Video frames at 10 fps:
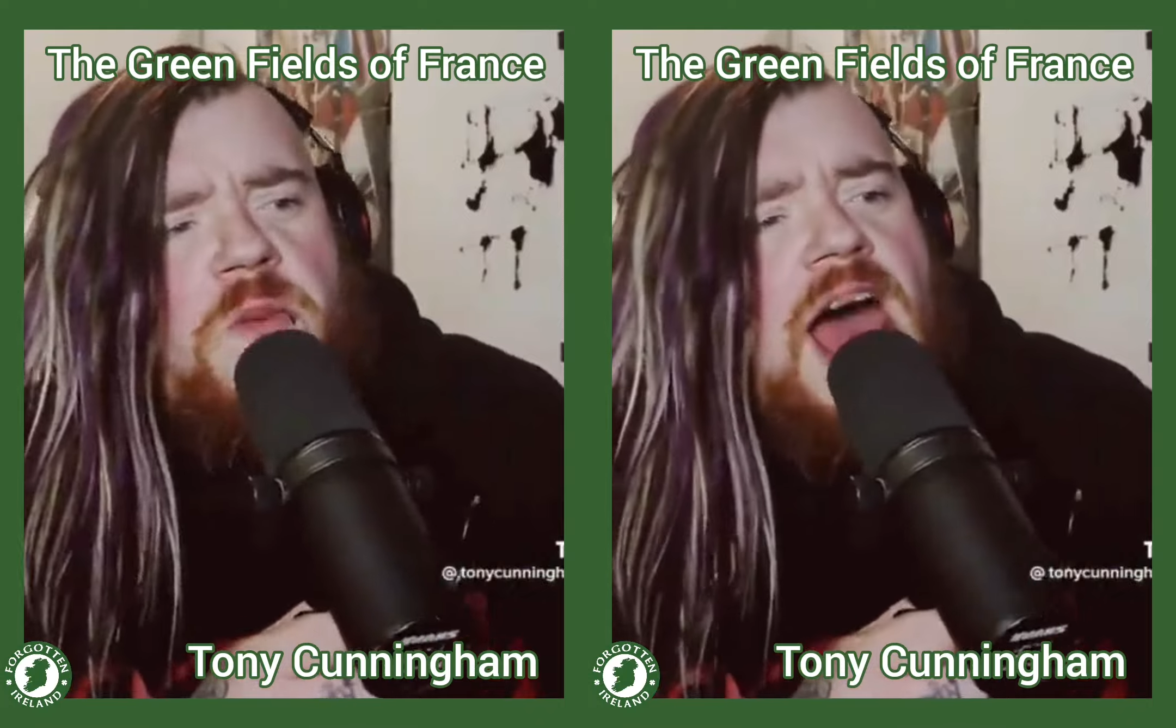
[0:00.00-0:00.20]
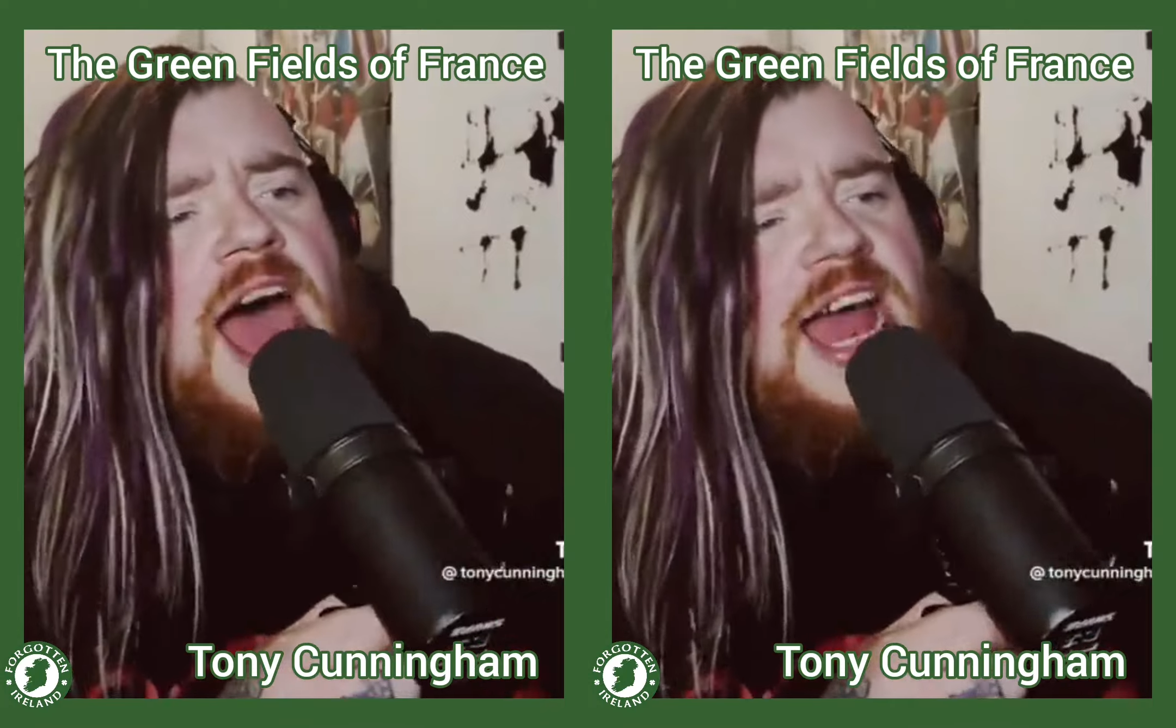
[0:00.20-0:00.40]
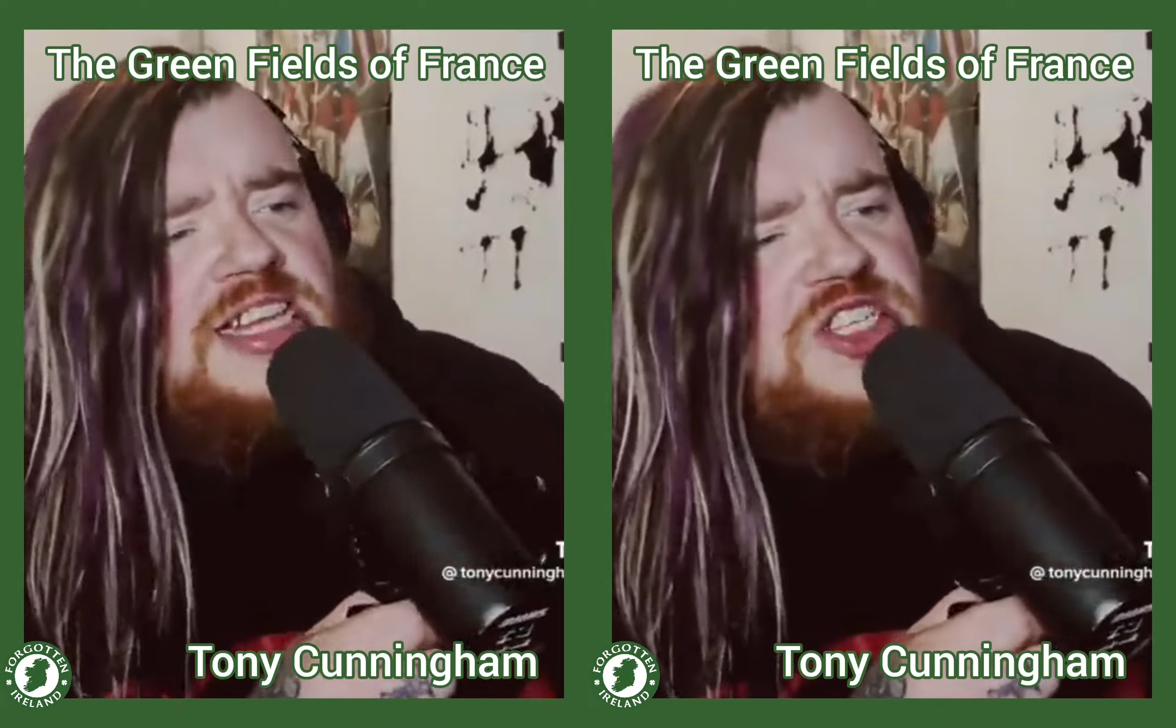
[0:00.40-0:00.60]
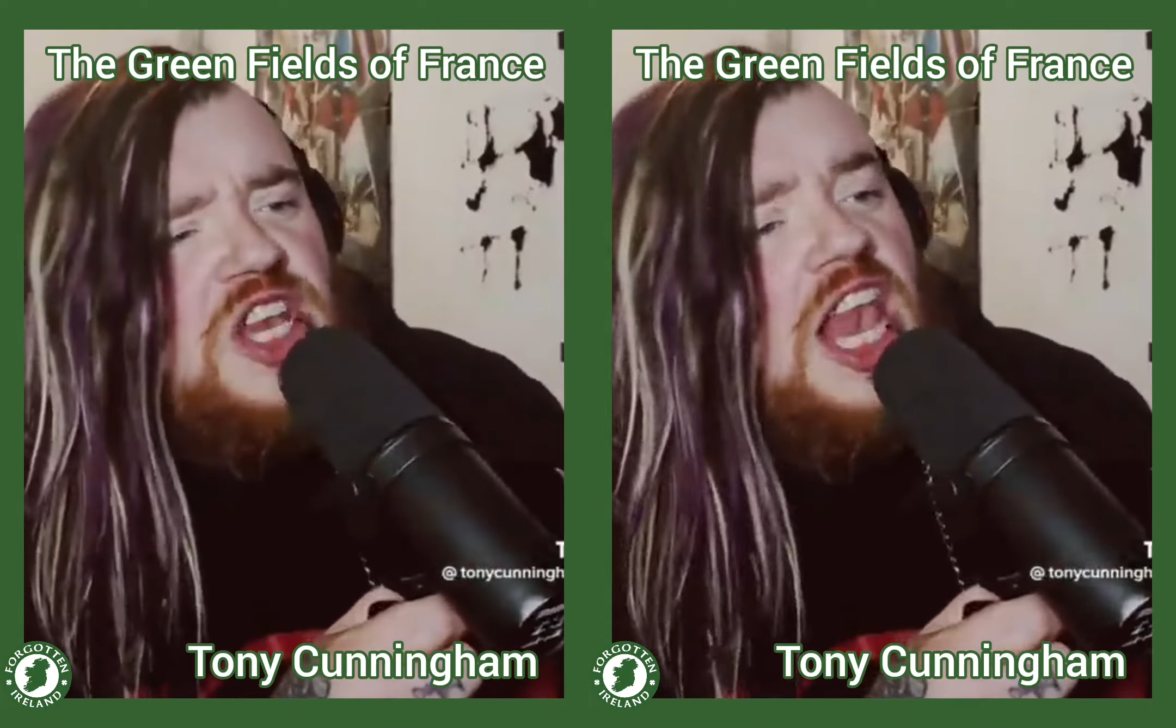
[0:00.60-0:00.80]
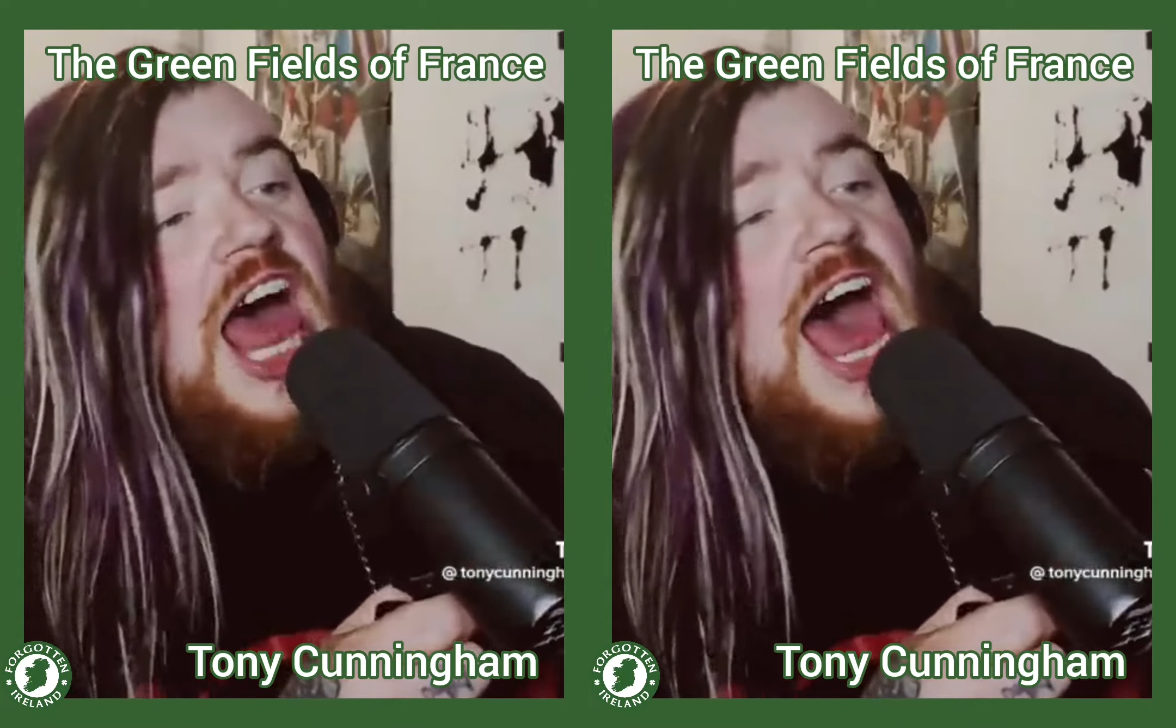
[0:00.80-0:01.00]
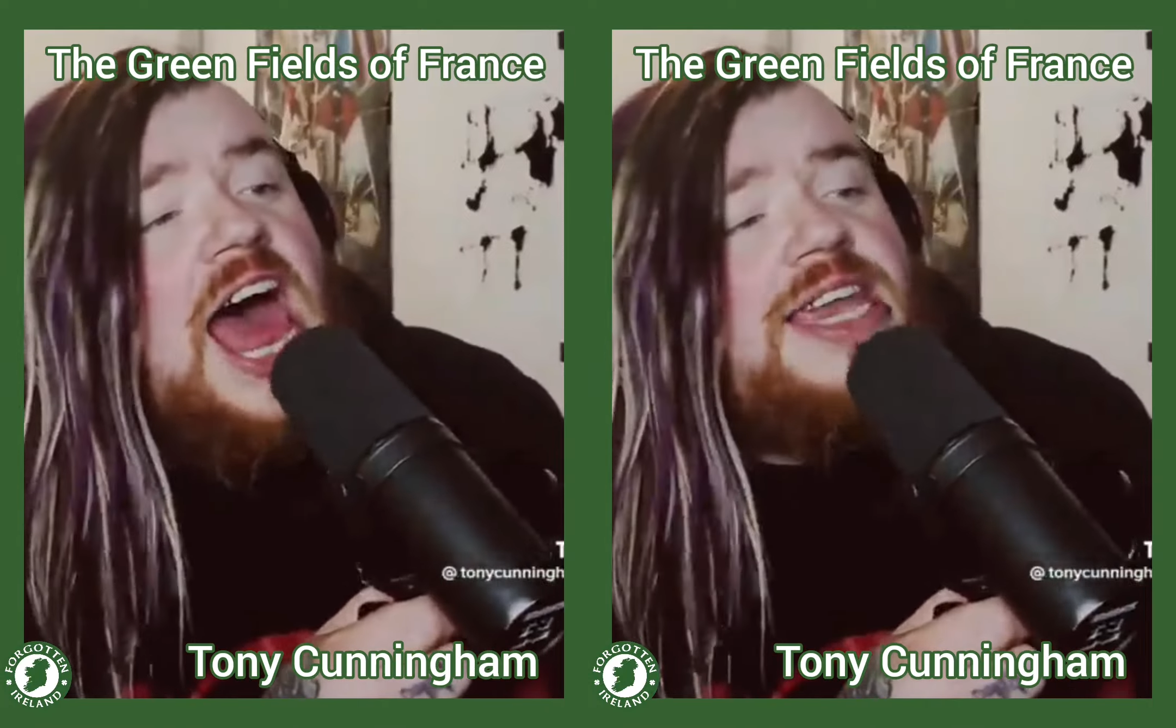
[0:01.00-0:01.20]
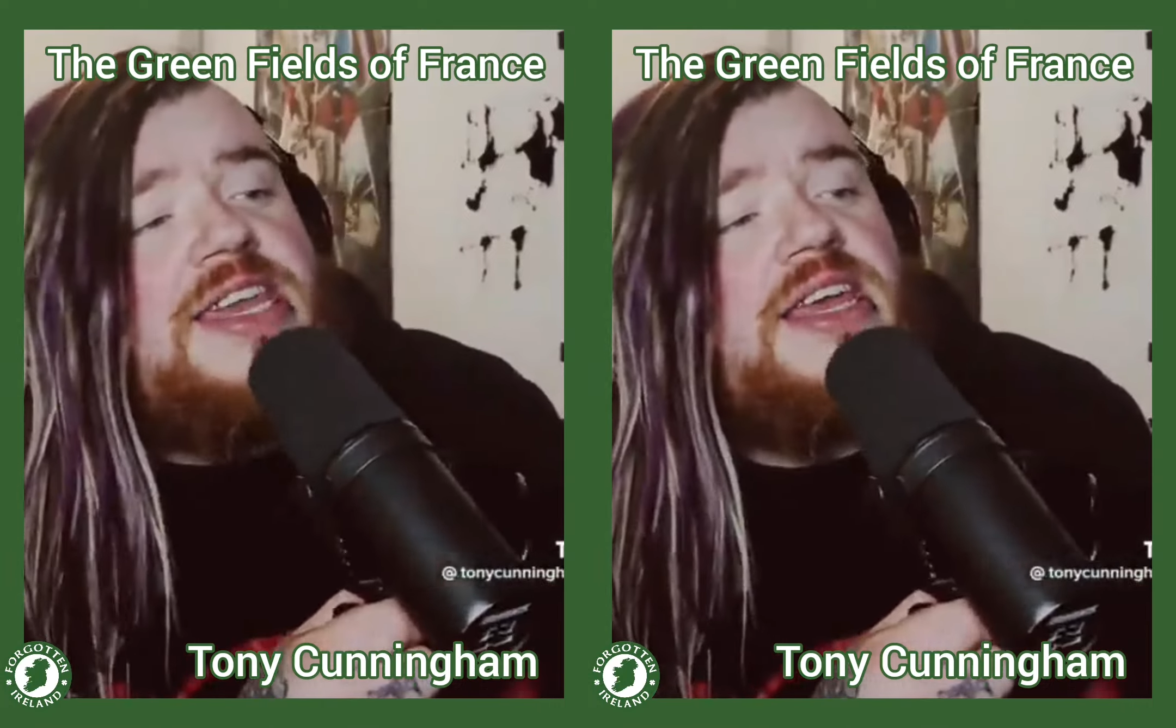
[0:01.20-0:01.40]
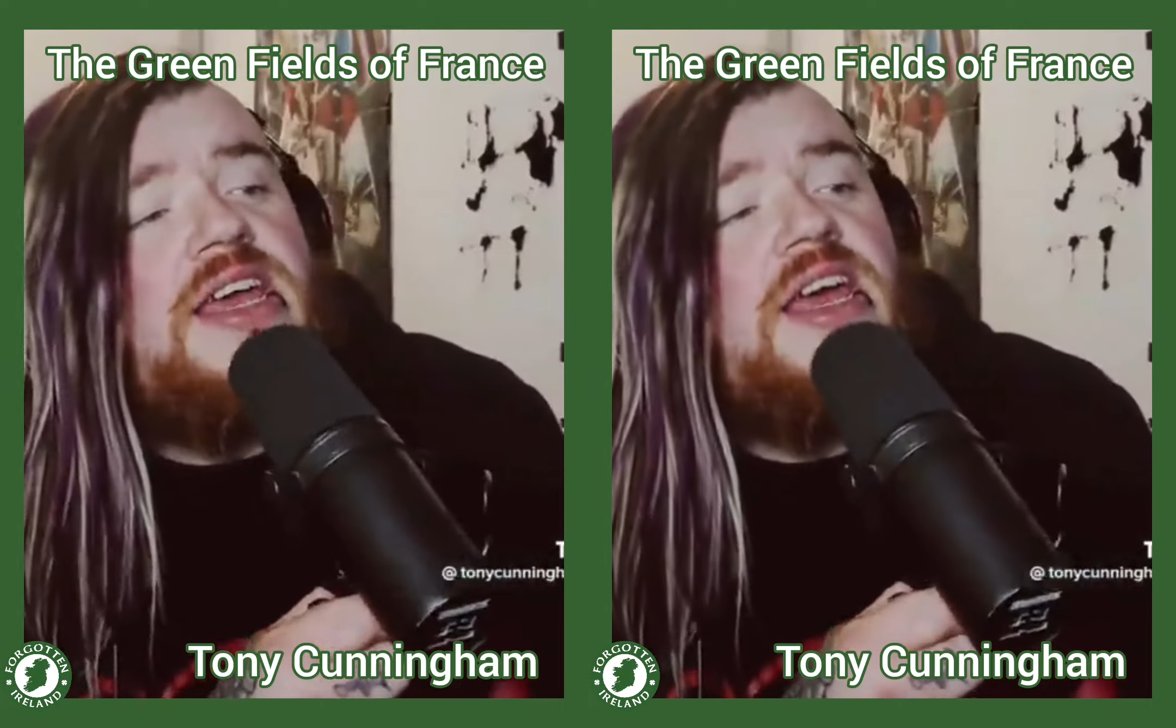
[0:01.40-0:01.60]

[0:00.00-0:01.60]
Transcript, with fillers: man's land.